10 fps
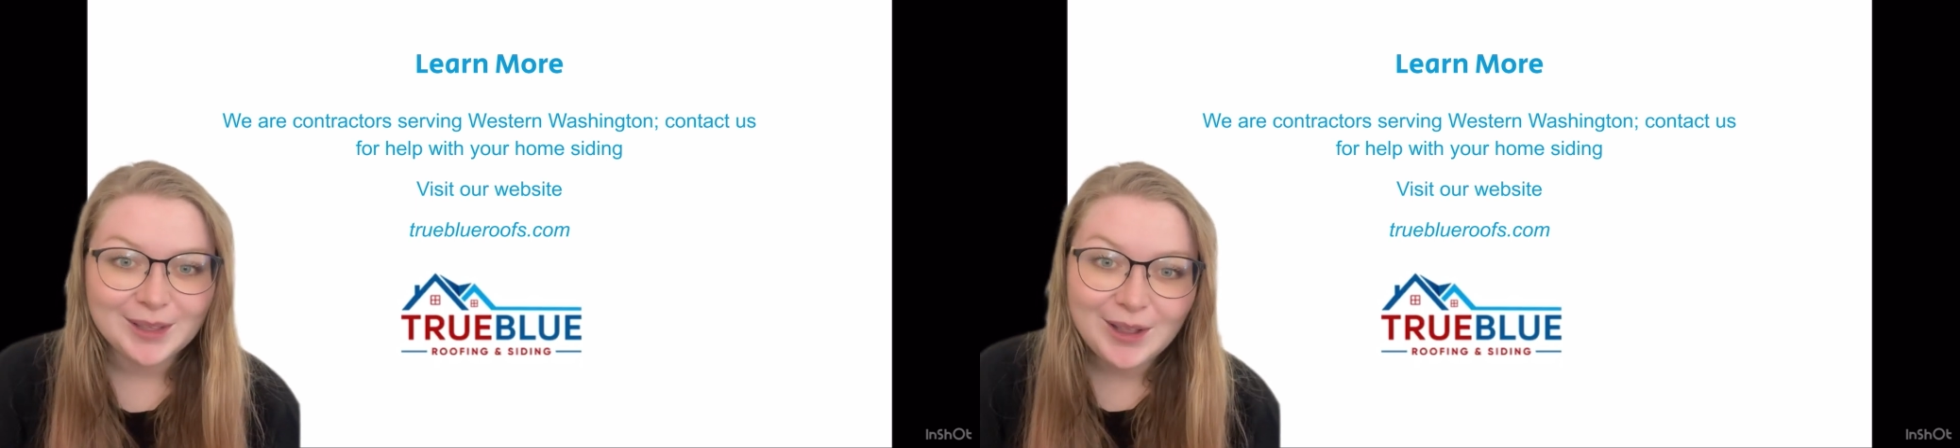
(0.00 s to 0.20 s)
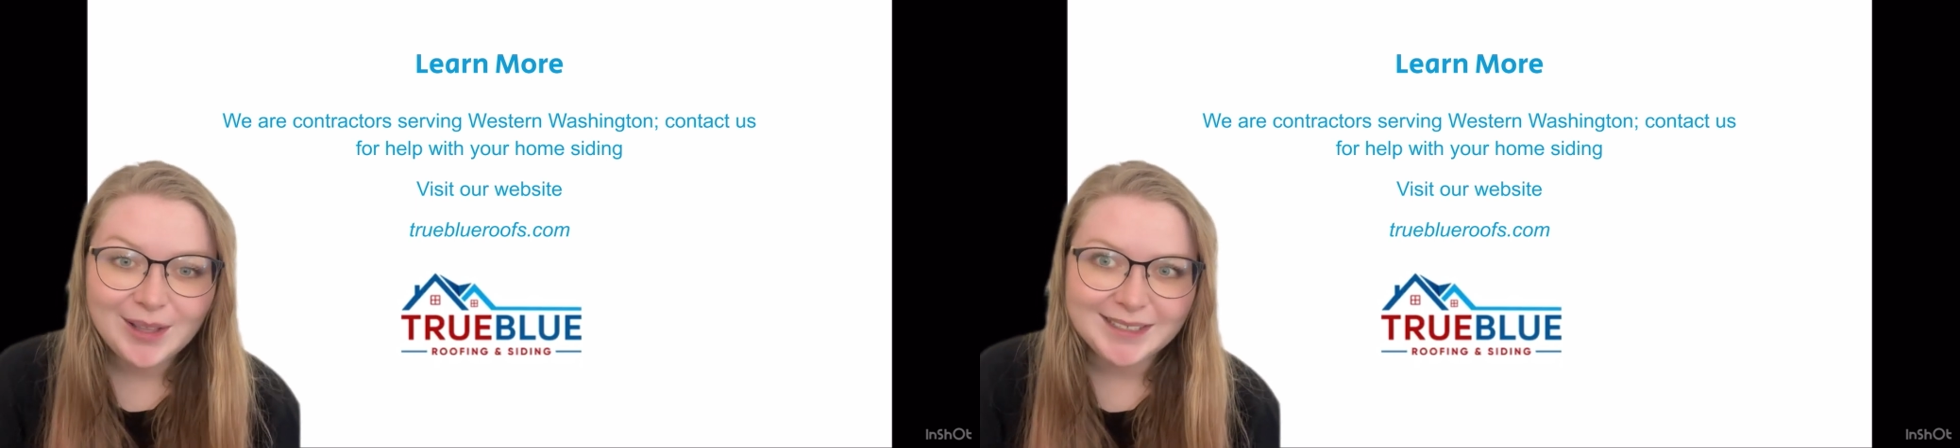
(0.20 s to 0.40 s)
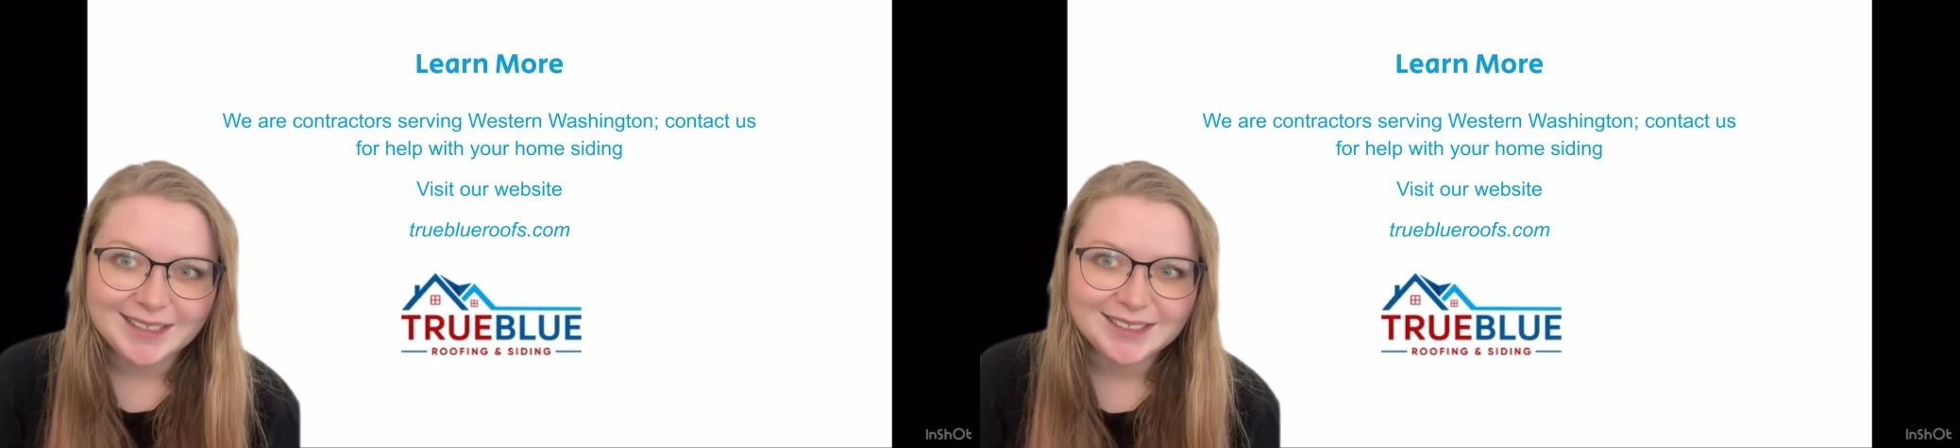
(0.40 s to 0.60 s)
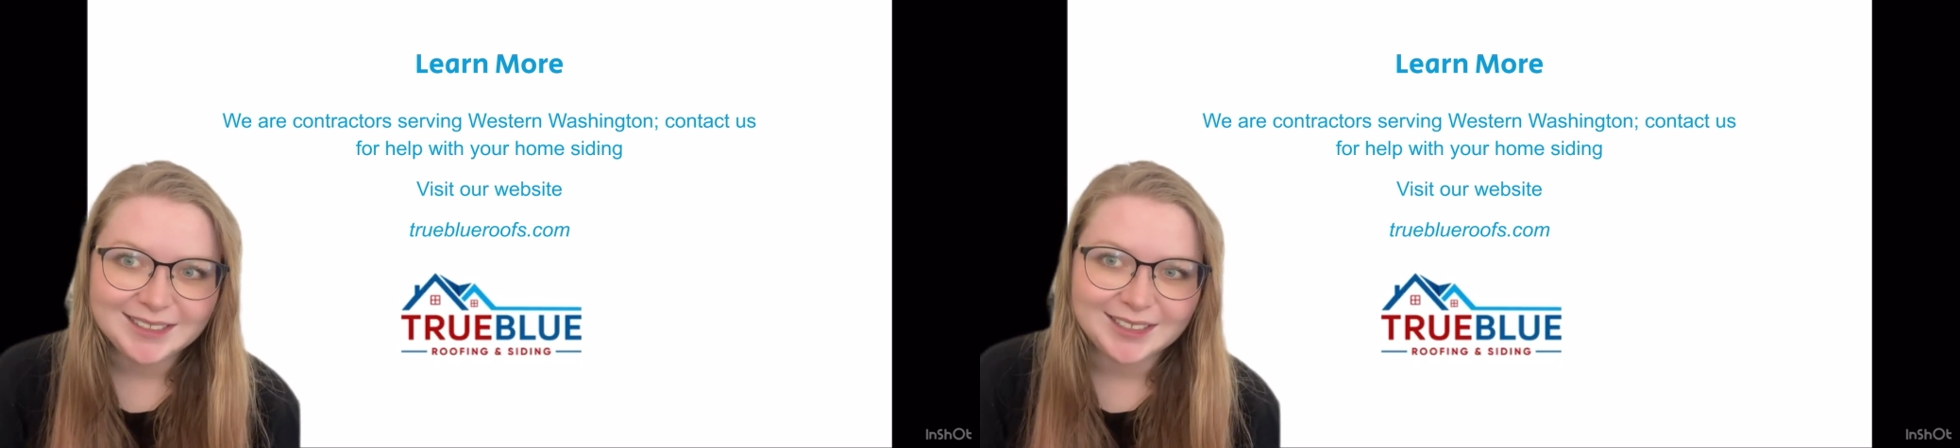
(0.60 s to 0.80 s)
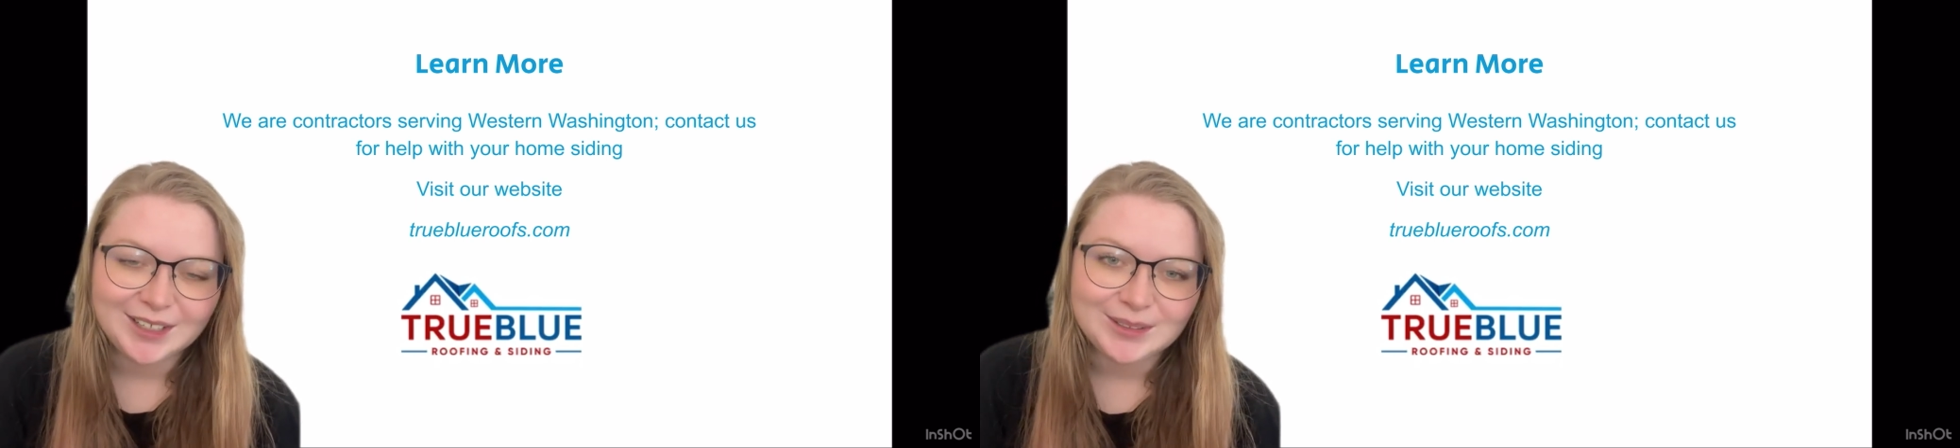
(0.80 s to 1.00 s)
all the
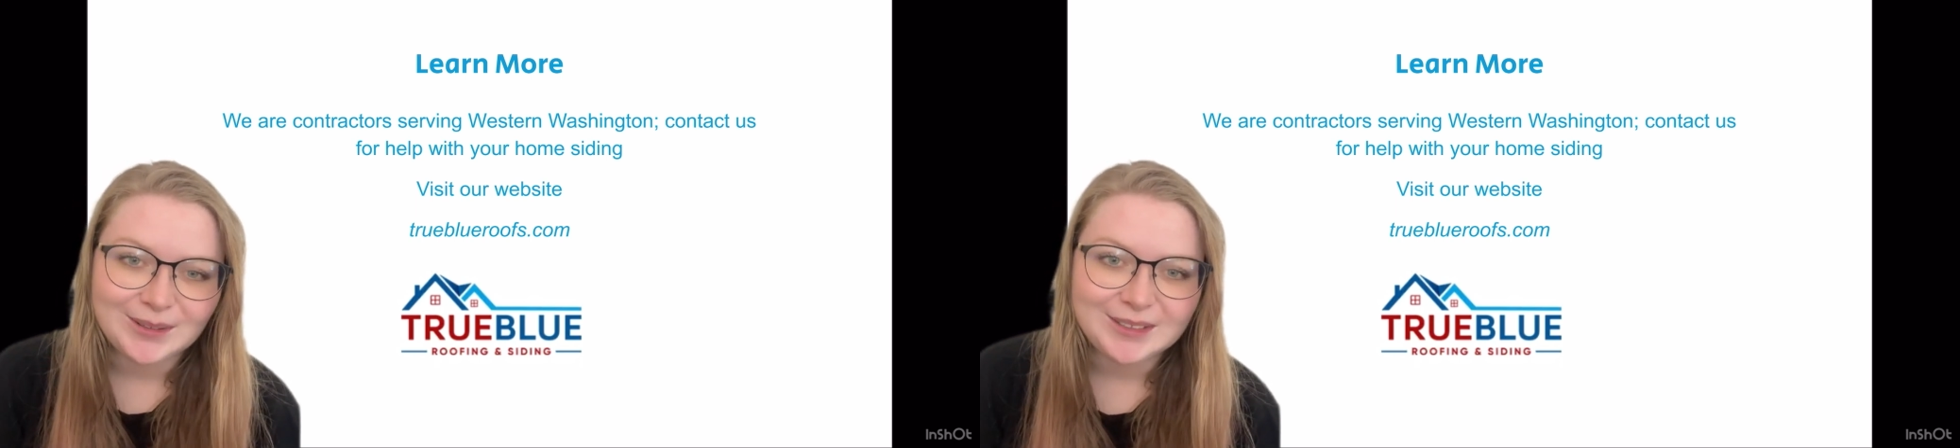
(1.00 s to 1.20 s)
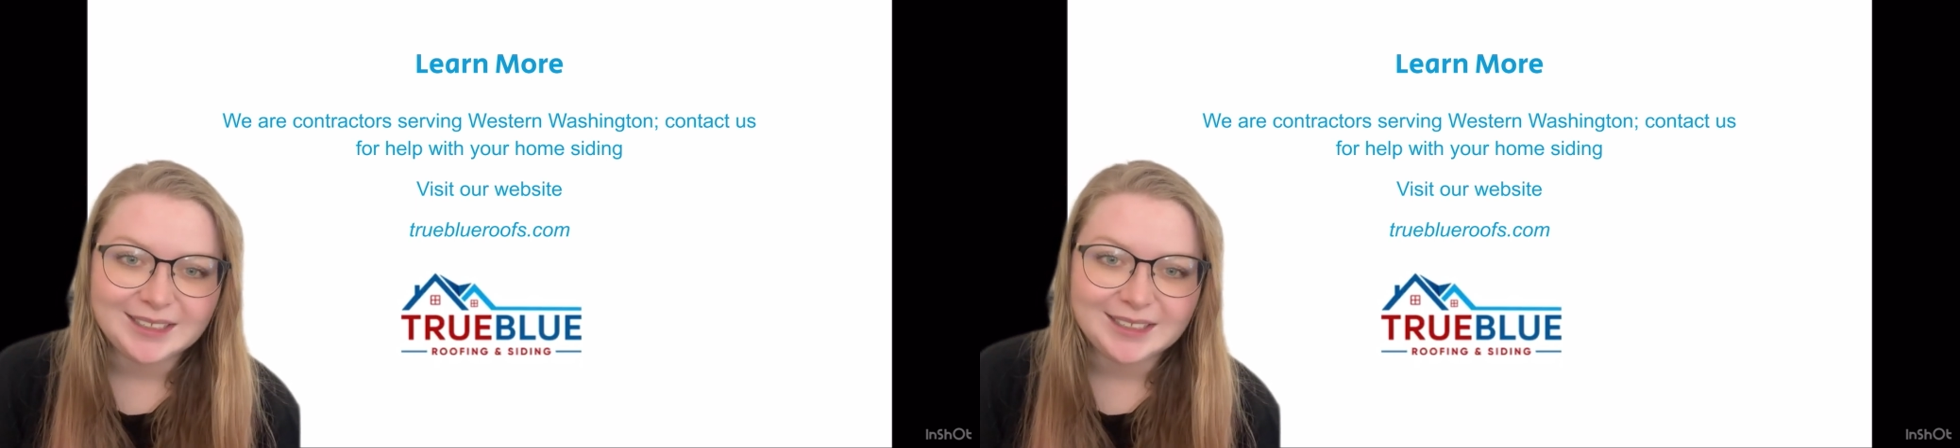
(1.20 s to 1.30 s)
necessary tools to